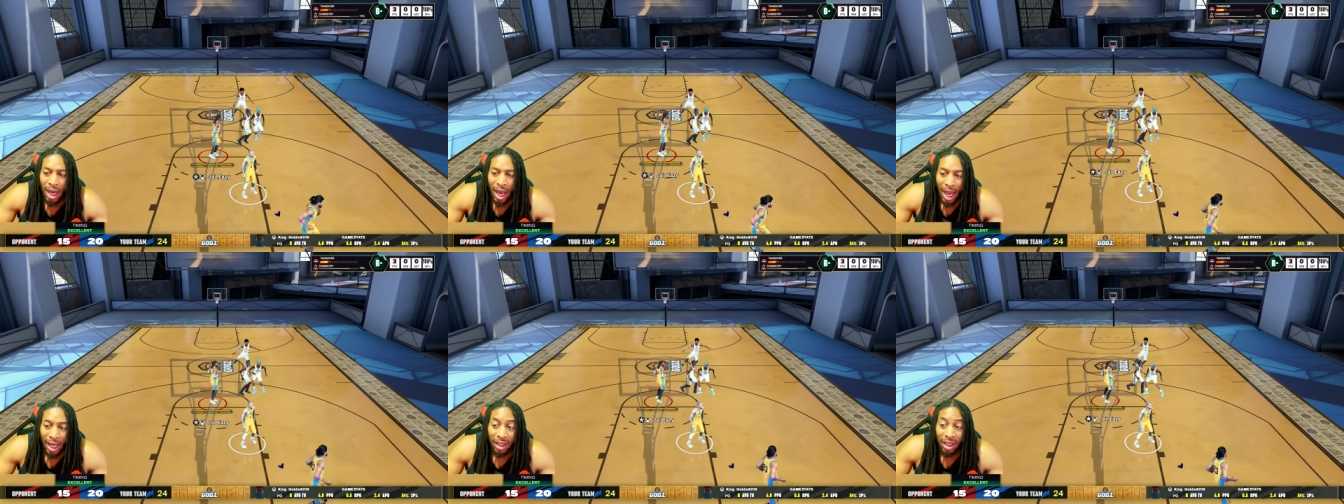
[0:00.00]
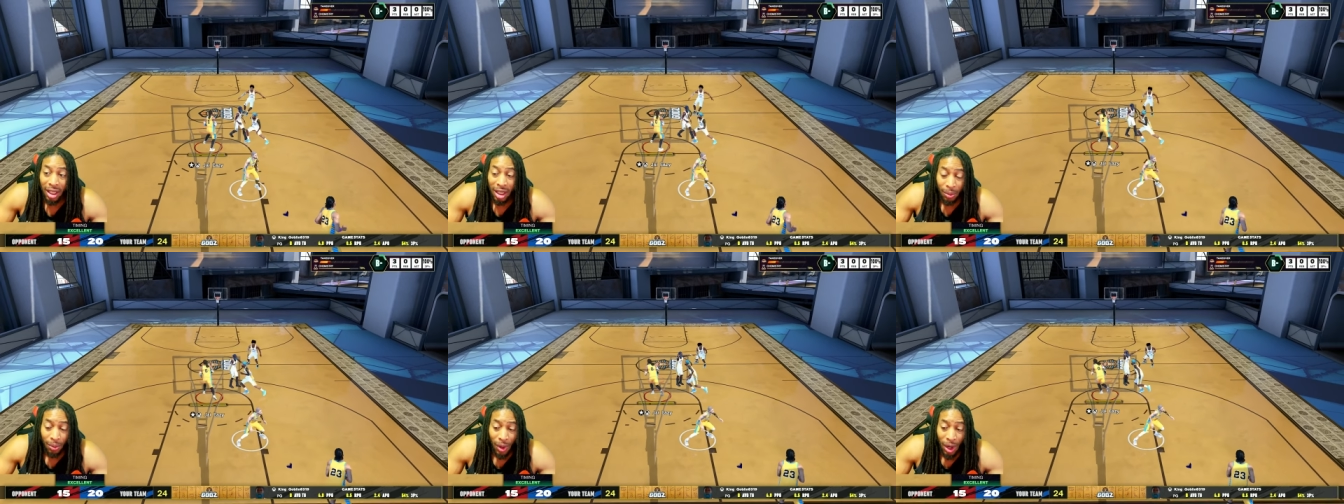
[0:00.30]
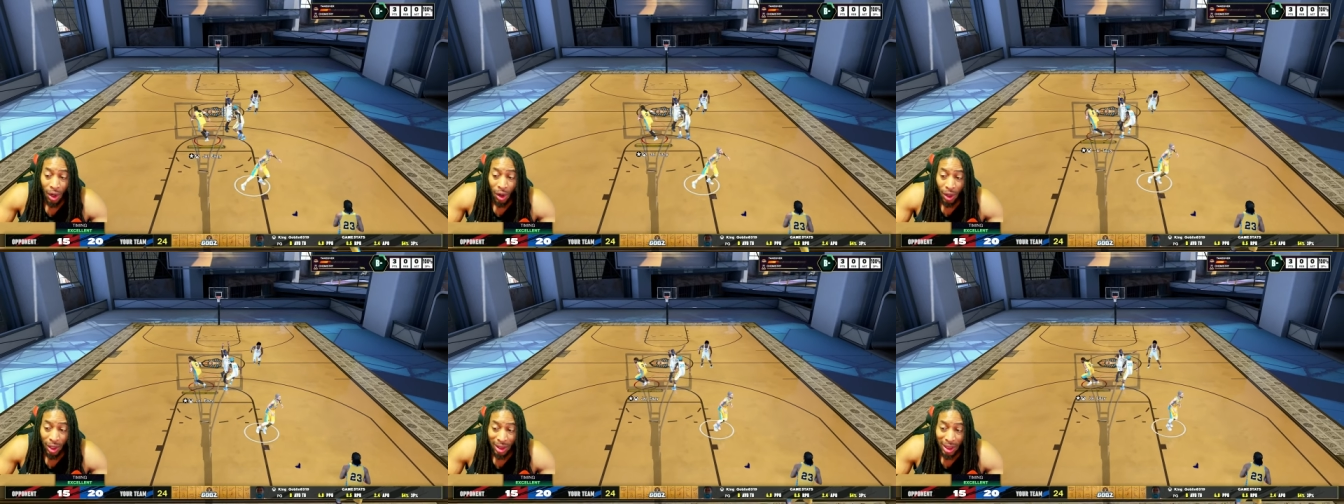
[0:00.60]
and then it
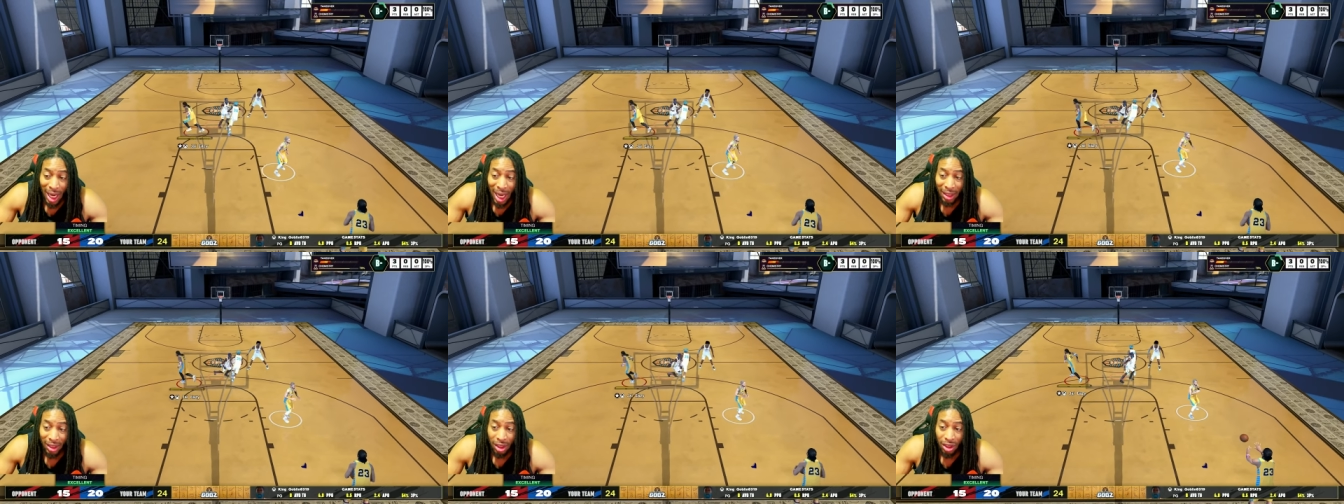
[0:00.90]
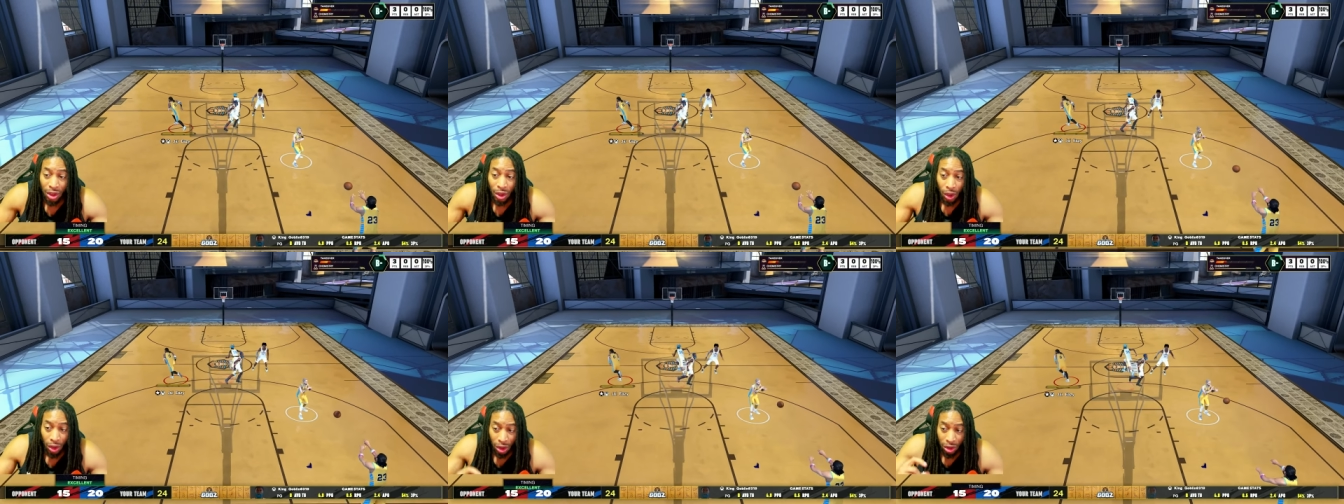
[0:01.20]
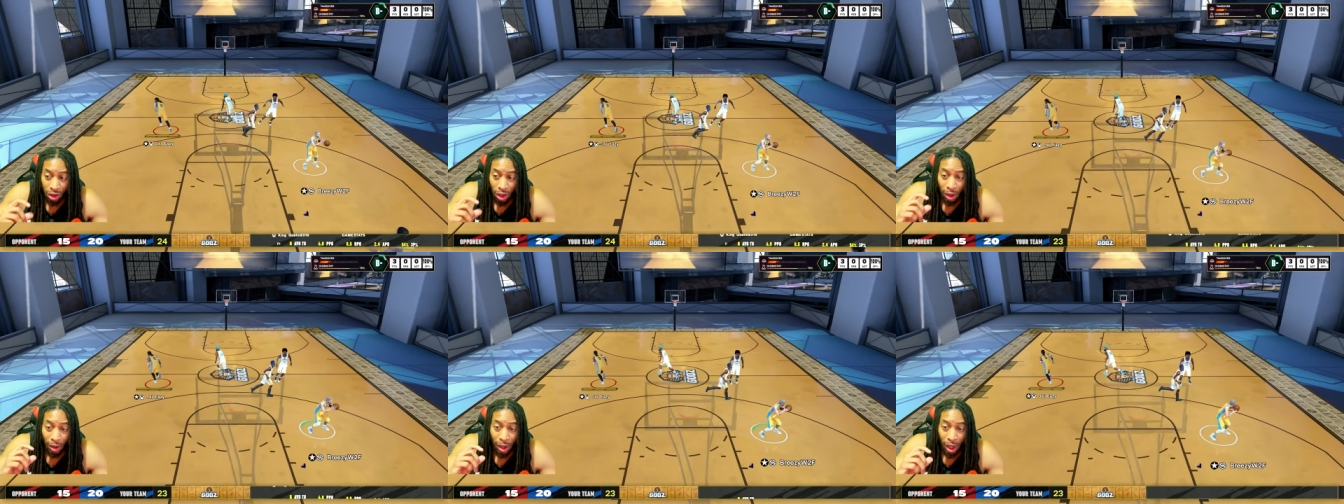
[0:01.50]
prioritizes your
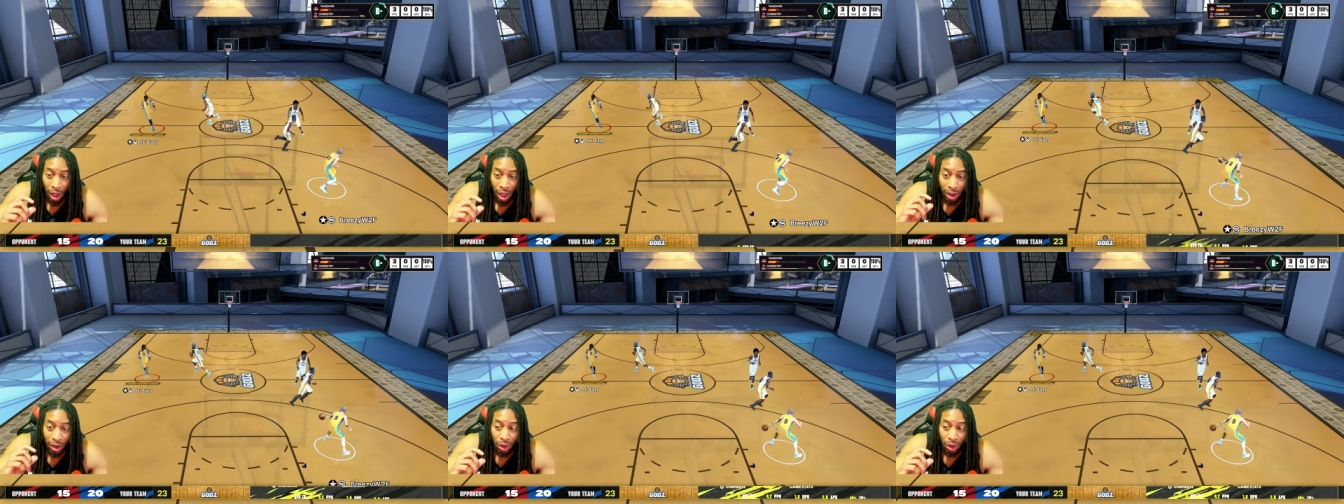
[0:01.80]
your uh,